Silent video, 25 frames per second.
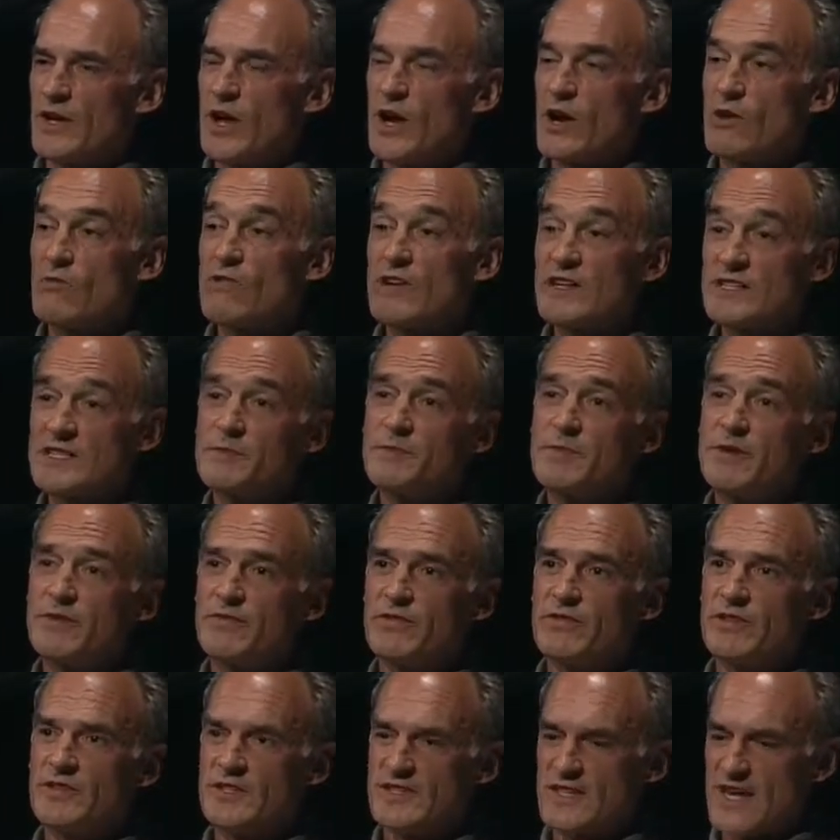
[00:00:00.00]
A recipe
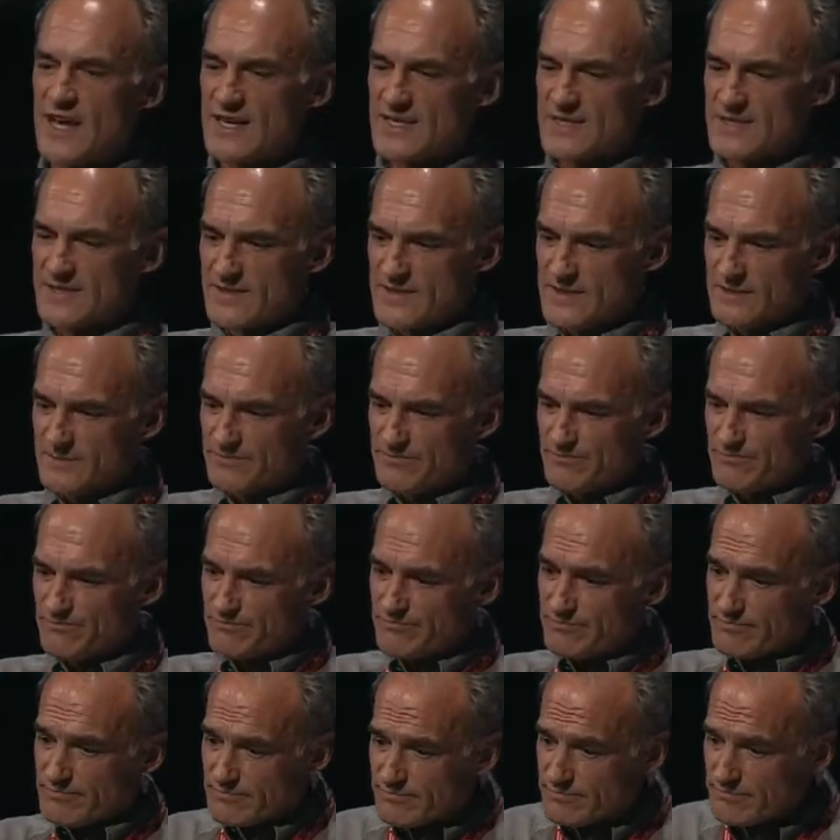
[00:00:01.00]
for disaster.
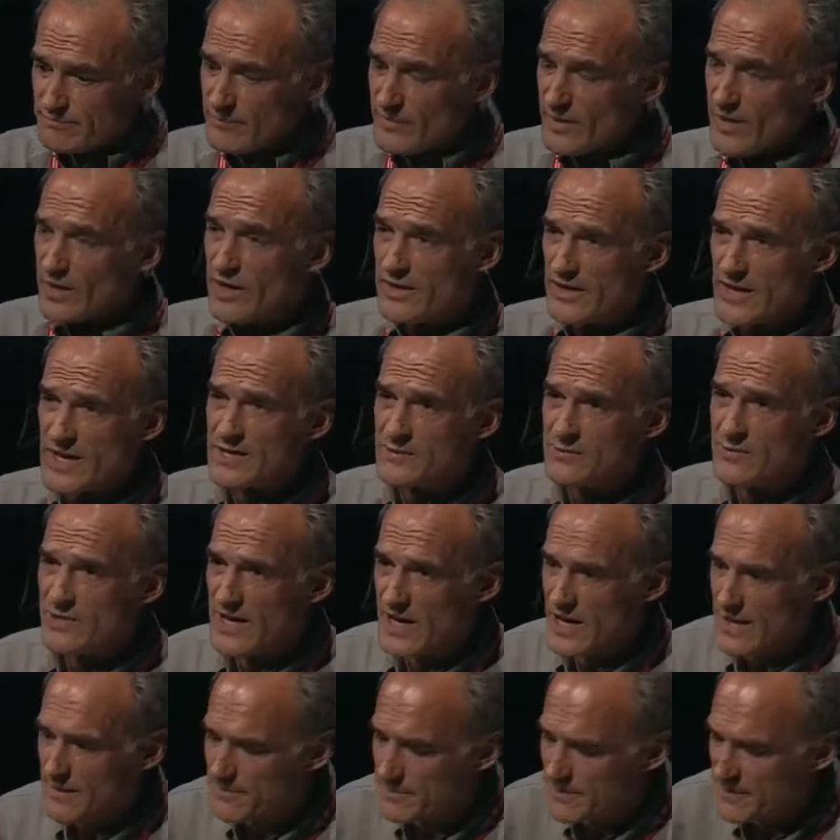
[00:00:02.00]
And that's what
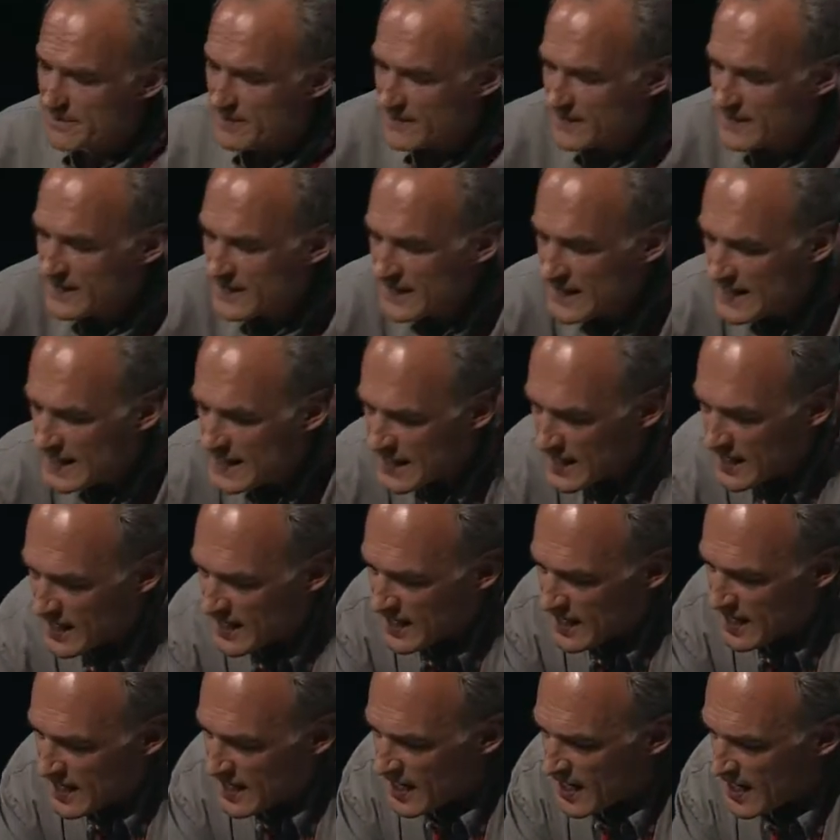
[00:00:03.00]
happened.
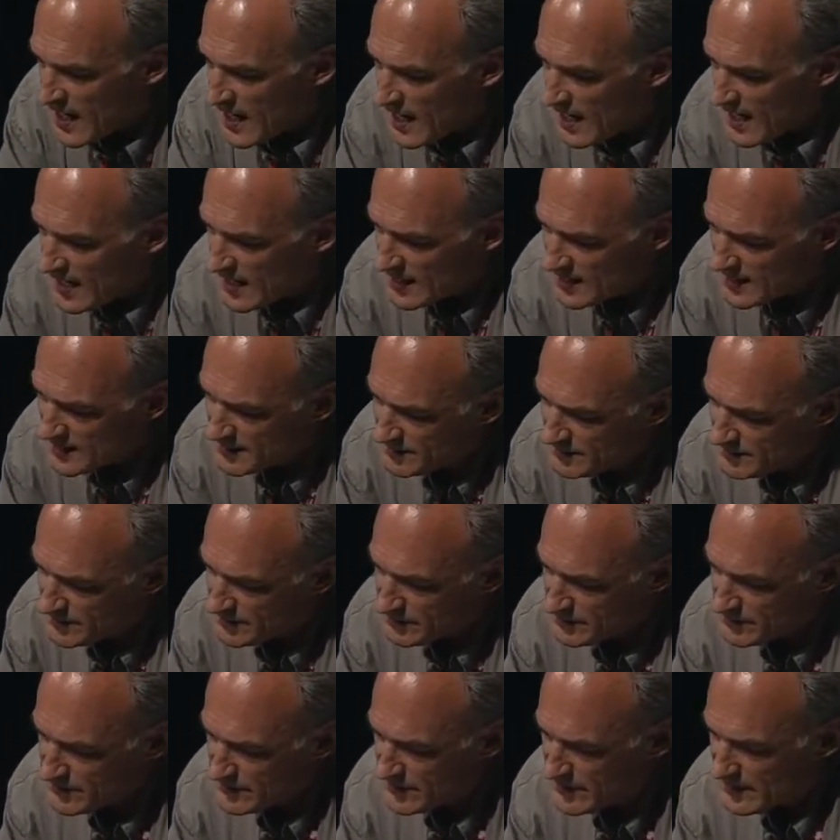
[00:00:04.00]
The
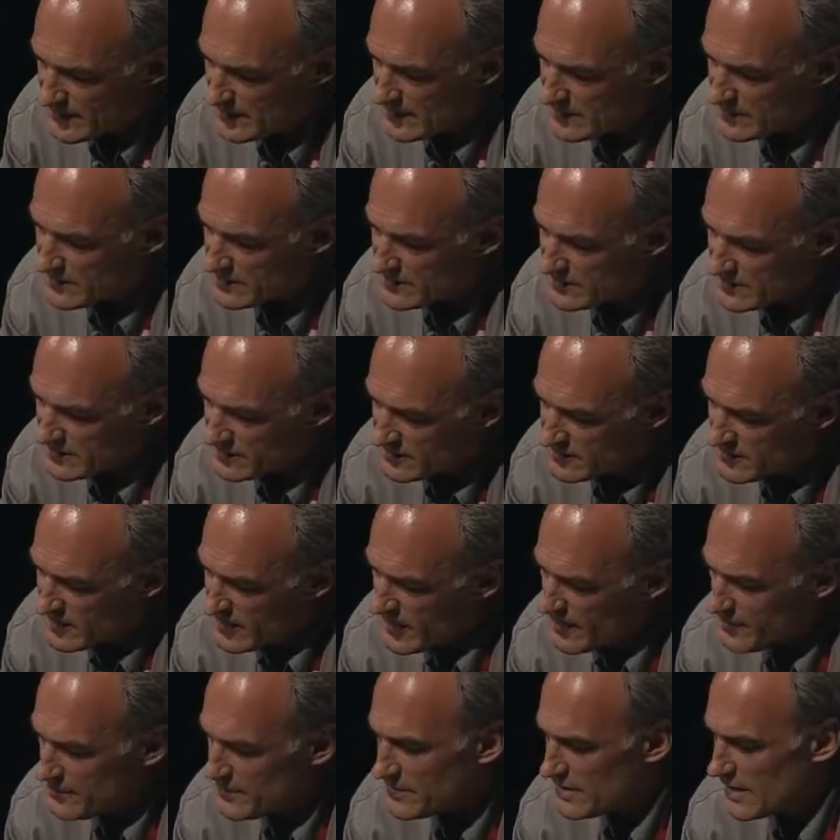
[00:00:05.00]

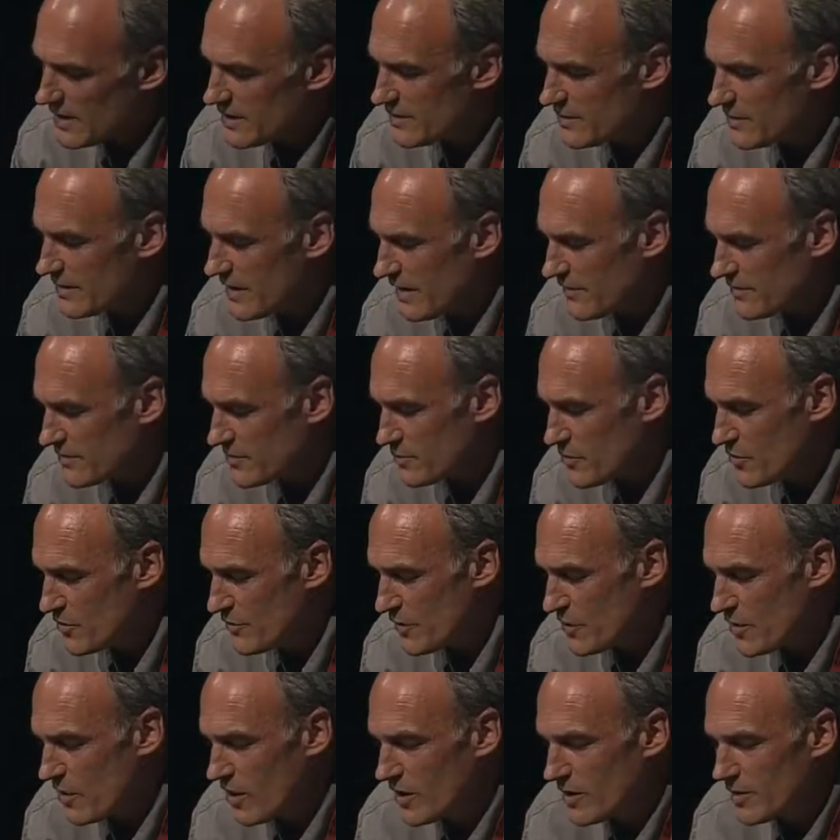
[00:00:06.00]
time, I'm going to have to move
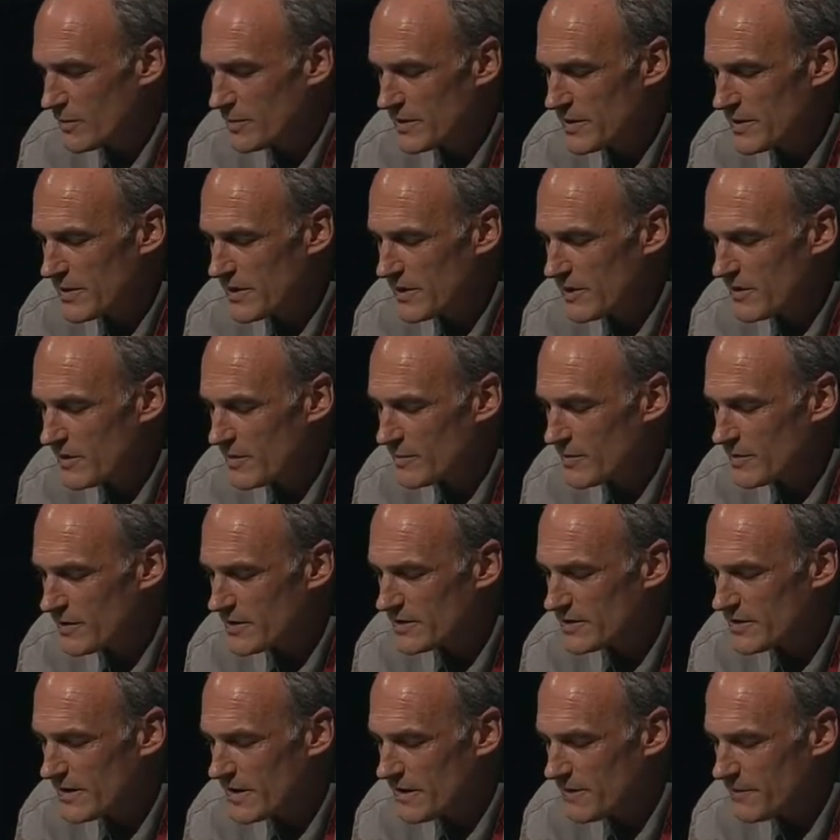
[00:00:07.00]
along a bit here, but
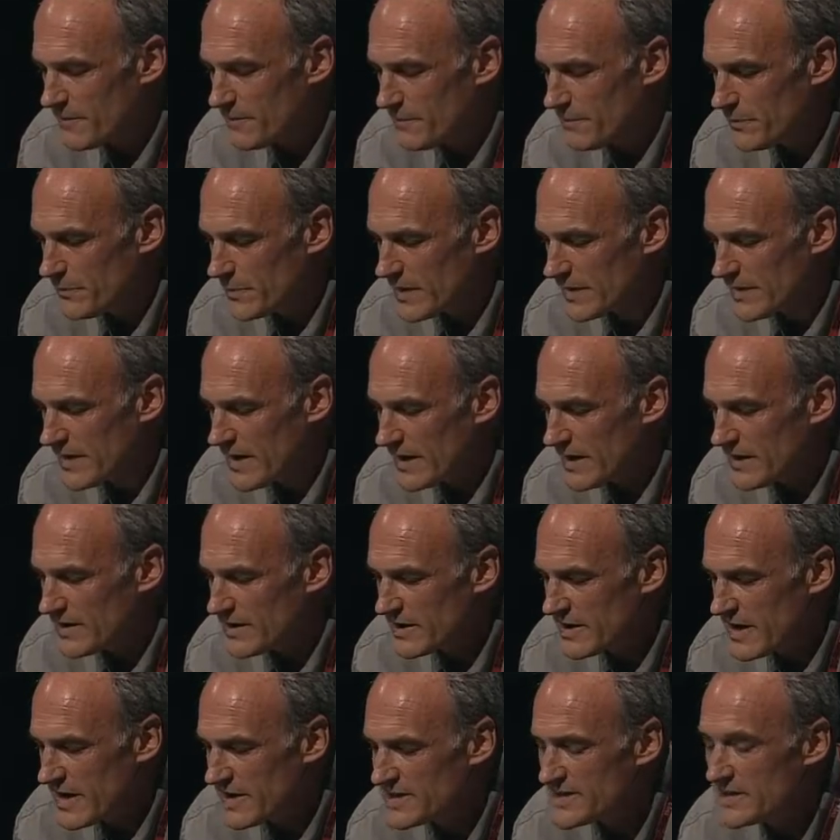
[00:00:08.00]
in
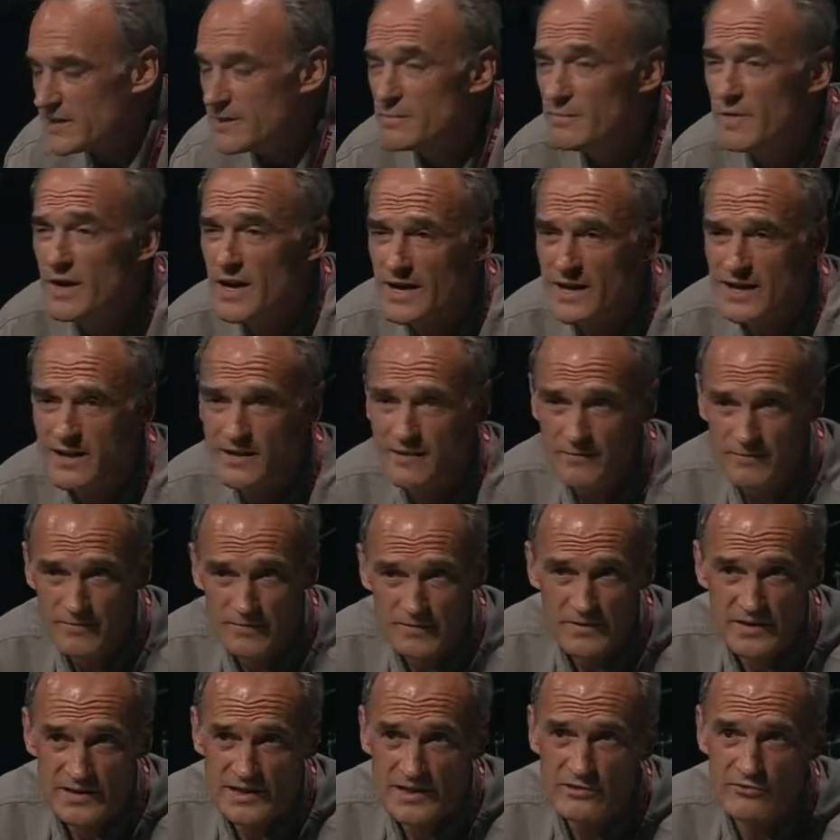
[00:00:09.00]
the case of the Maya,
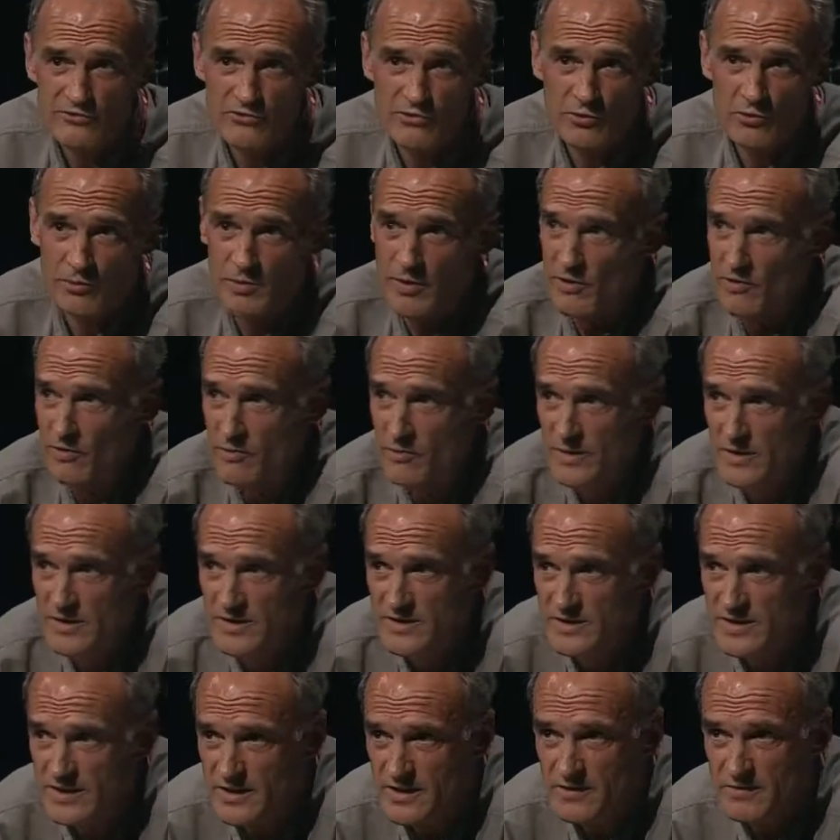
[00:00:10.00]
literal
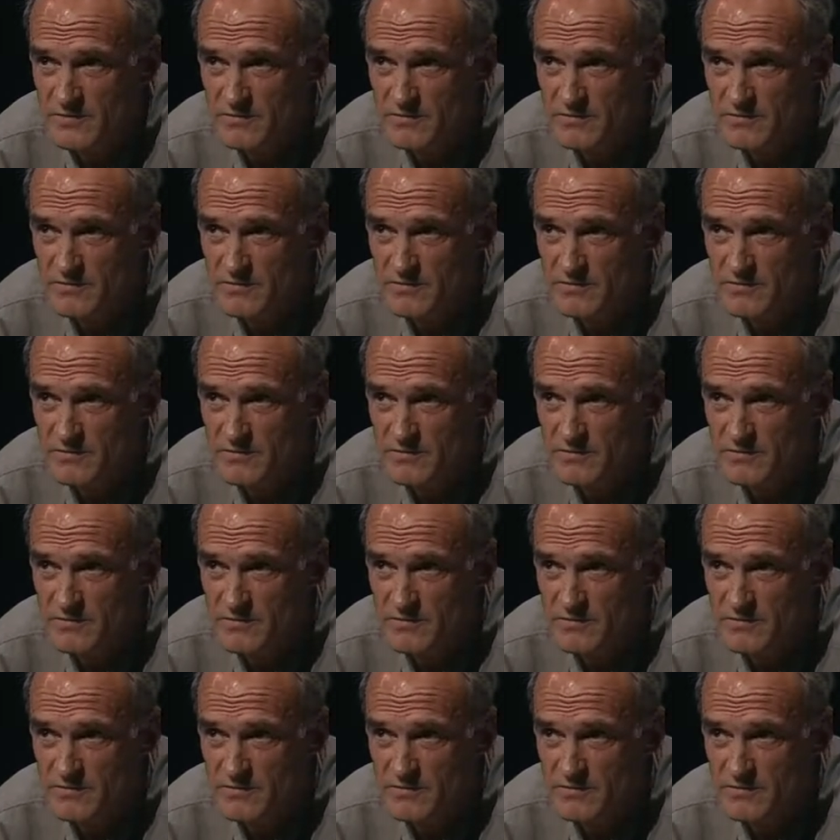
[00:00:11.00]
pyramids,